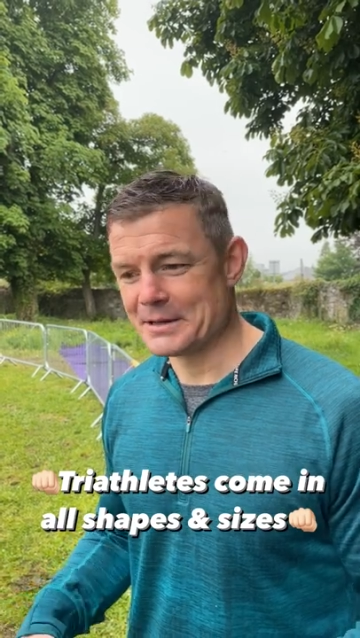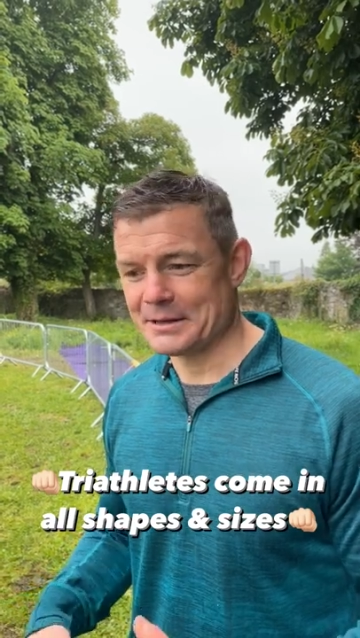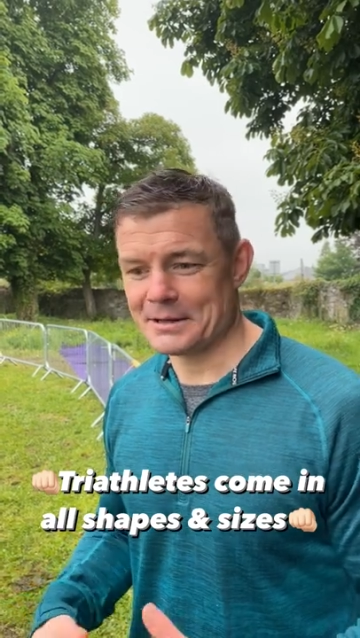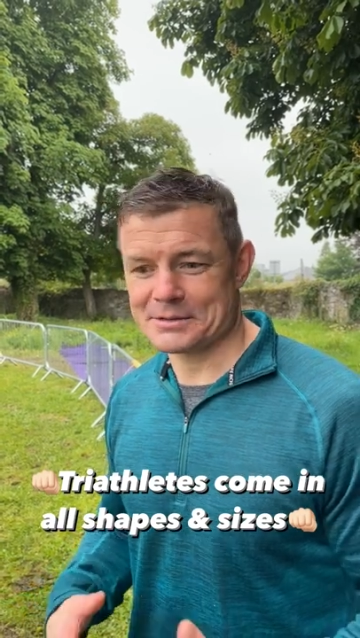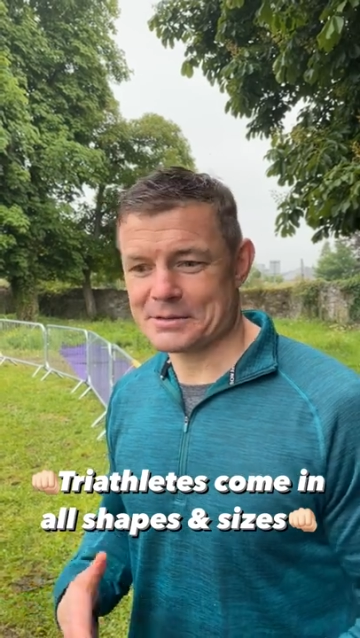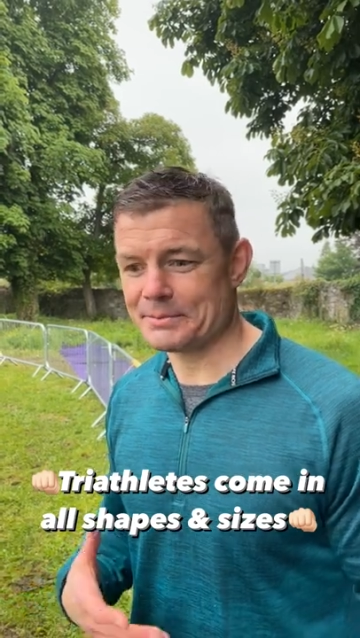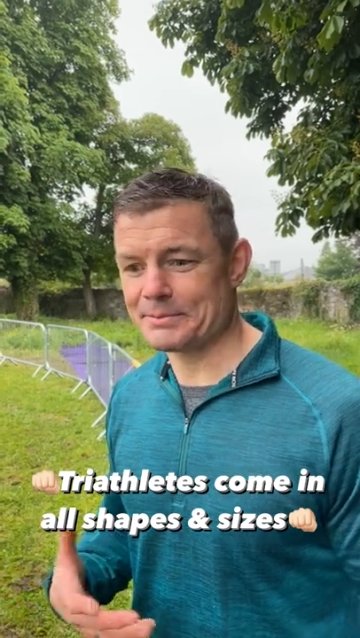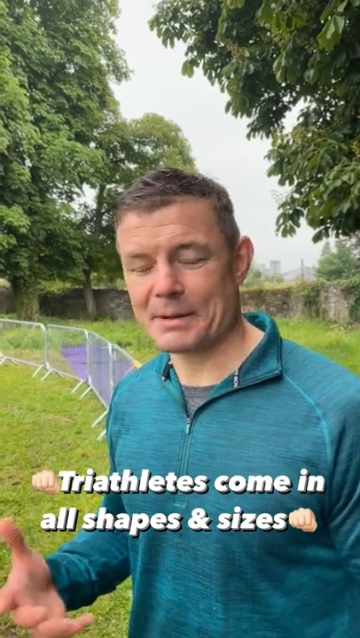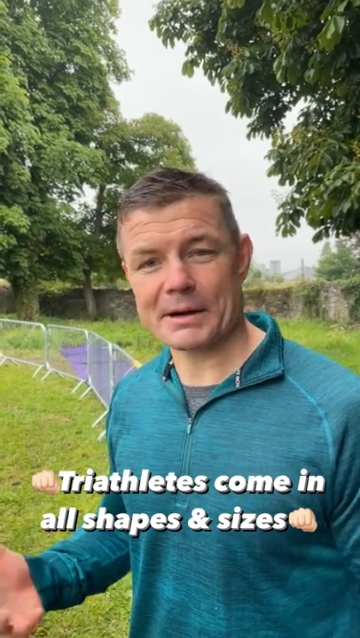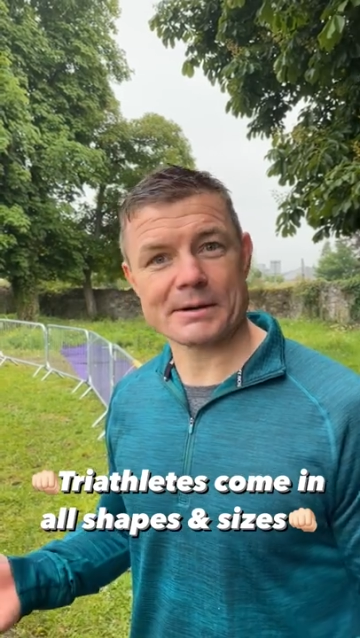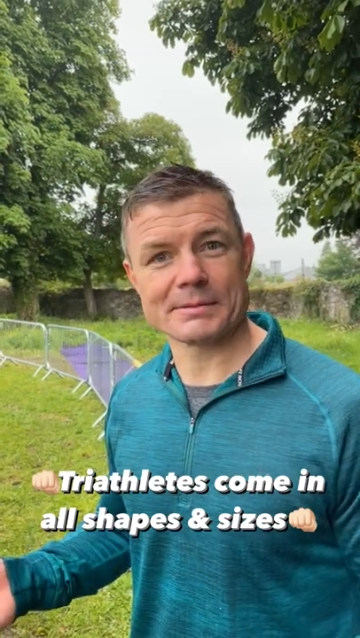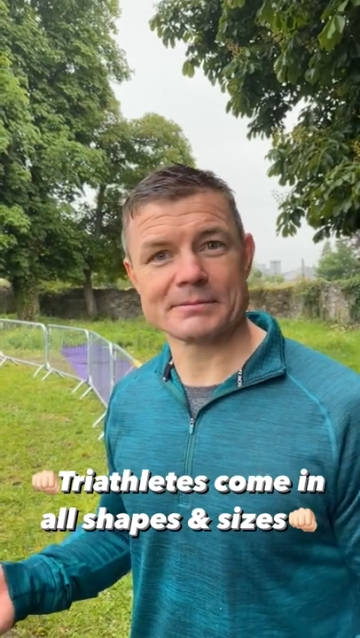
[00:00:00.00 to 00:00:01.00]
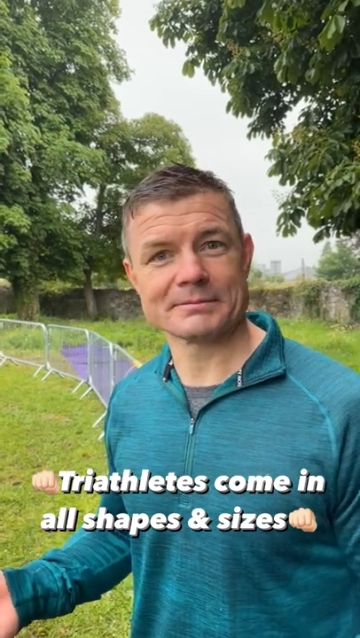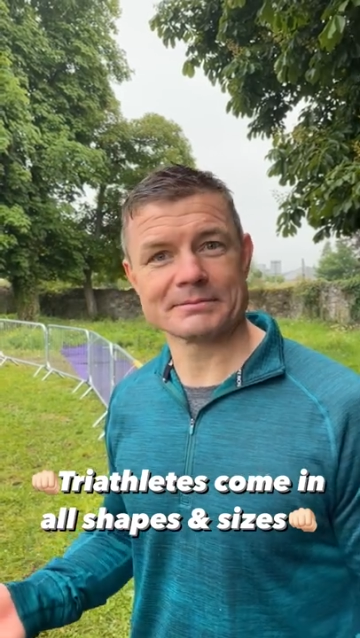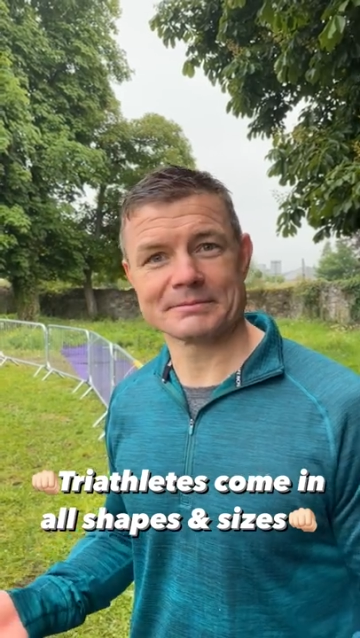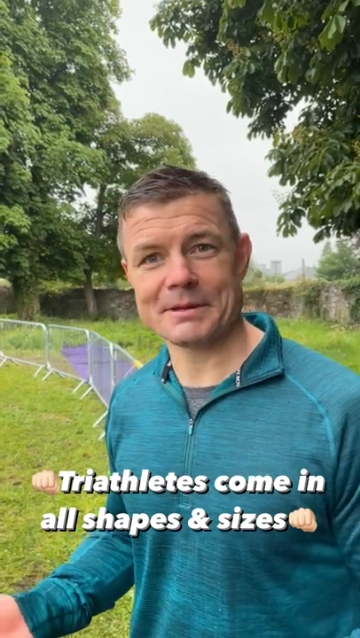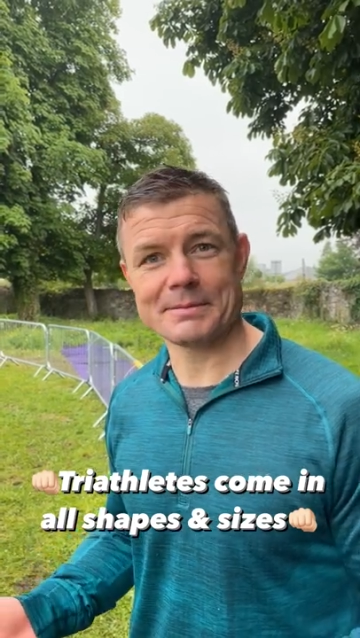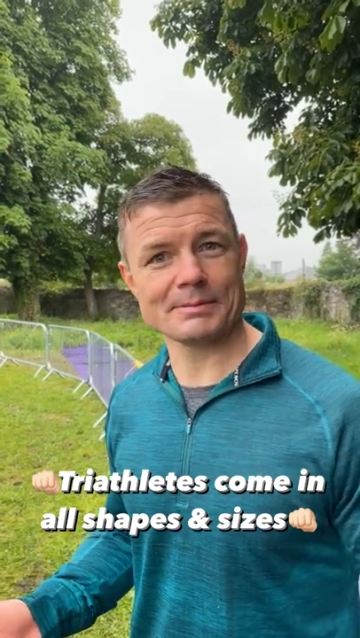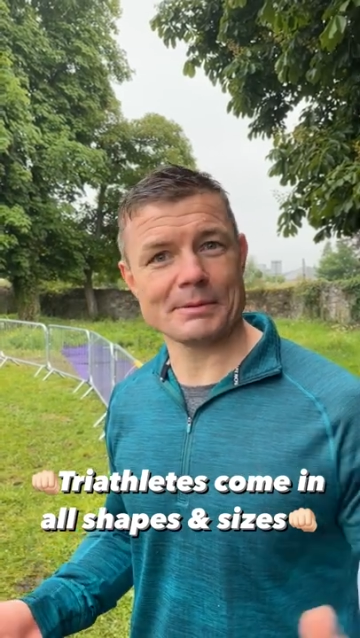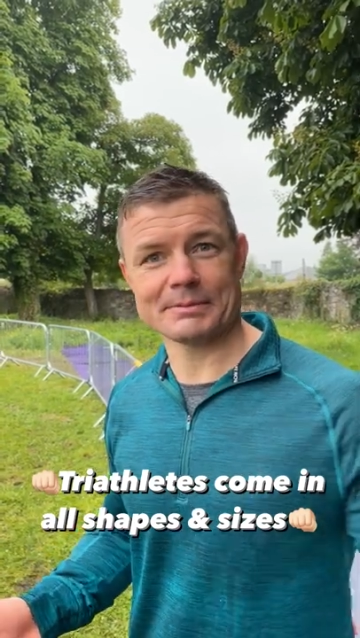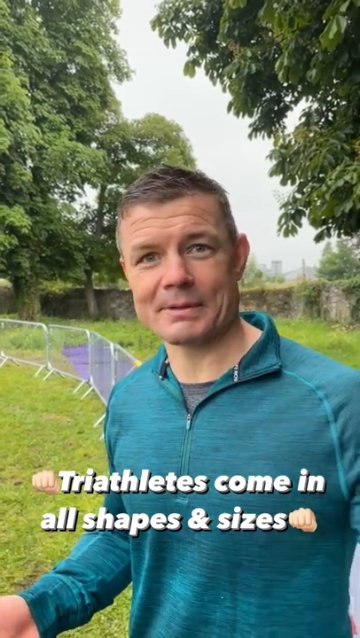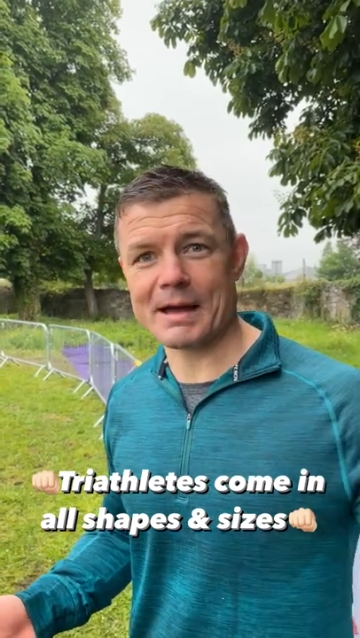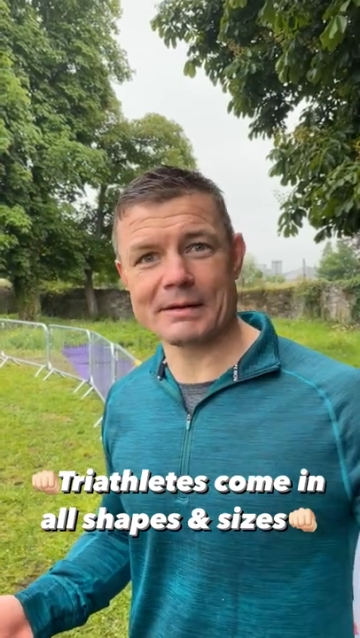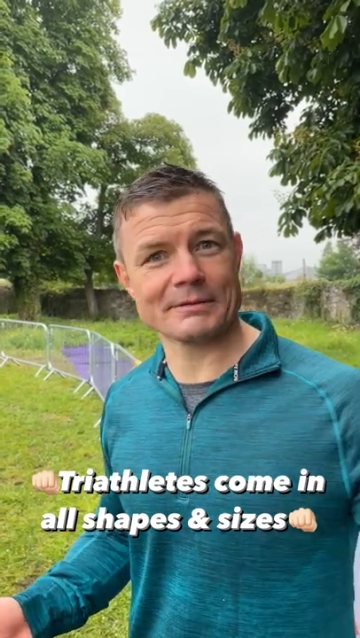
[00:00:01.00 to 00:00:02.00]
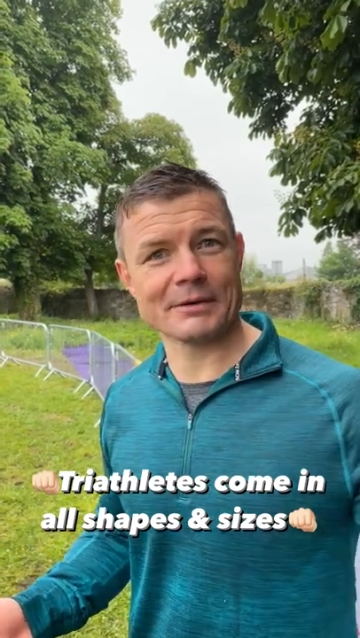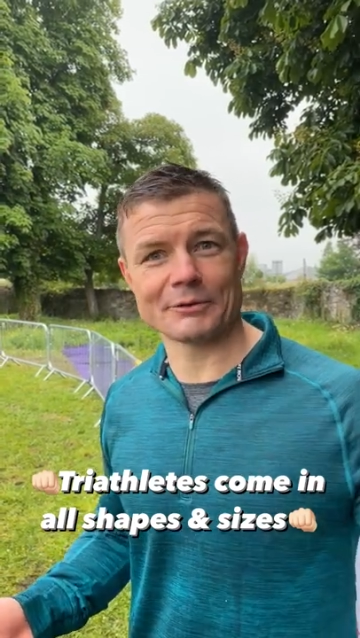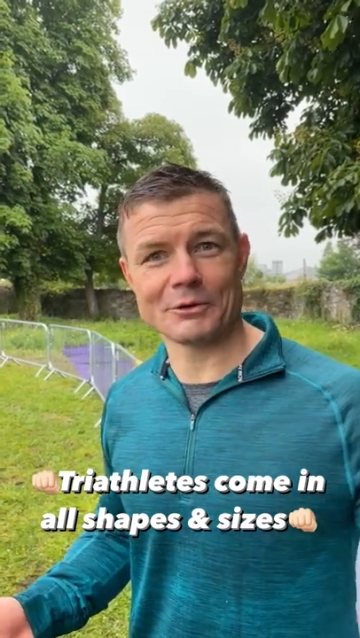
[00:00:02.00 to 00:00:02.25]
you know, some bigger people out in the